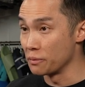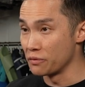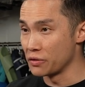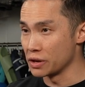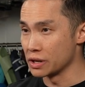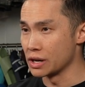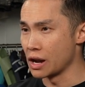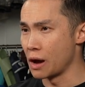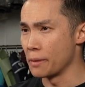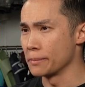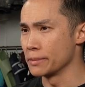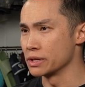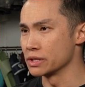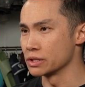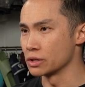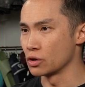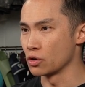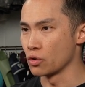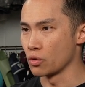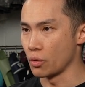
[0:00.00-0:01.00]
Vietnam is
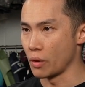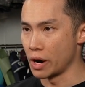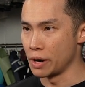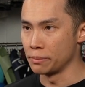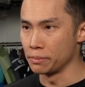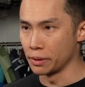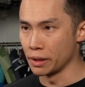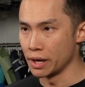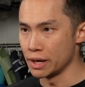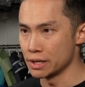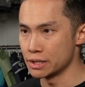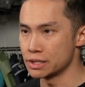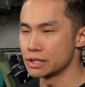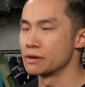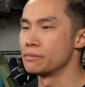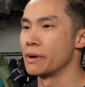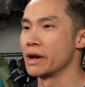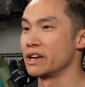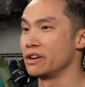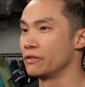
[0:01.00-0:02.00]
a great place
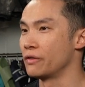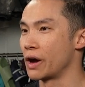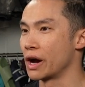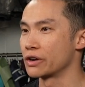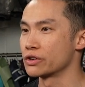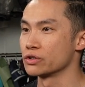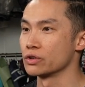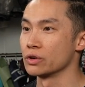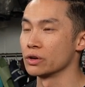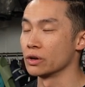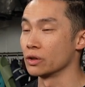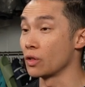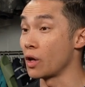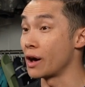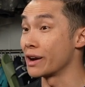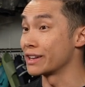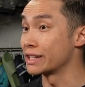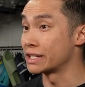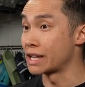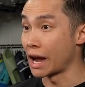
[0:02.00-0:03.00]
to manufacture a
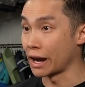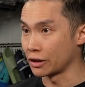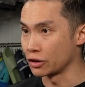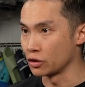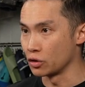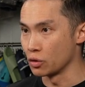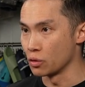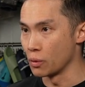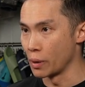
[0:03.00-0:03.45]
lot of technical